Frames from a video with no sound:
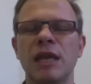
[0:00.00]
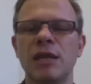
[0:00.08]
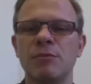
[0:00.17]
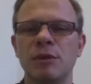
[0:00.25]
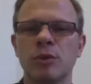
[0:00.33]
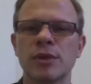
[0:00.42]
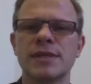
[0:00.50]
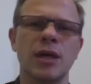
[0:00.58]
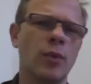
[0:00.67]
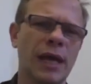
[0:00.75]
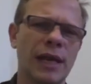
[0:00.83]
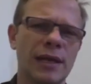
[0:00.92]
Many people
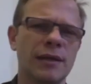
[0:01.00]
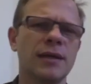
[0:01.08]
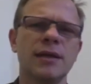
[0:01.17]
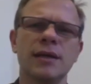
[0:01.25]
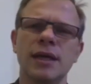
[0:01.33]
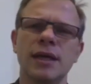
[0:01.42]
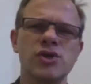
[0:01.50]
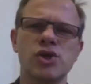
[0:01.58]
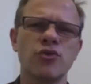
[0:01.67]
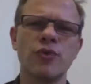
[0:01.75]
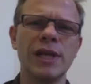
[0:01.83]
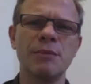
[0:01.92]
say, well, it
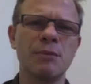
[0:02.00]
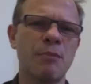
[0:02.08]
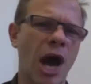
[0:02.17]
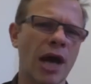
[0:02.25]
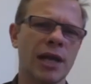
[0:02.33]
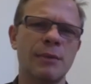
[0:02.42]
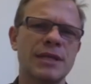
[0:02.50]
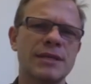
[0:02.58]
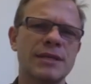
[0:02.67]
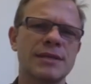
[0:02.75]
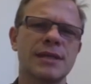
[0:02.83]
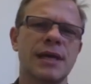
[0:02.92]
should really be
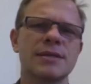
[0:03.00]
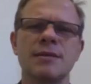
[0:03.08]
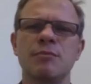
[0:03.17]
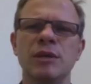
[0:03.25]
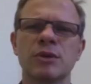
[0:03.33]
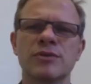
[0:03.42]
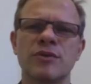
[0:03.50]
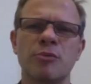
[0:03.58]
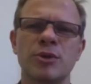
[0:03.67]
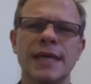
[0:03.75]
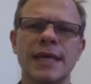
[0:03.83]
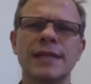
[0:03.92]
parliaments as the people's
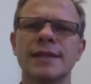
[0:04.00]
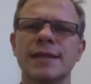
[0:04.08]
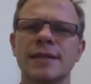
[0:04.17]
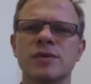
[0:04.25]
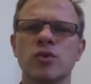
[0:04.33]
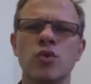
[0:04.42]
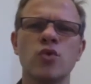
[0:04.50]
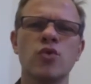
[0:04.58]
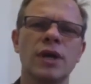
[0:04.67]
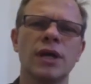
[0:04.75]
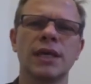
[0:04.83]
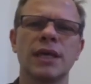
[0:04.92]
representatives
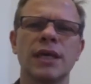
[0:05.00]
who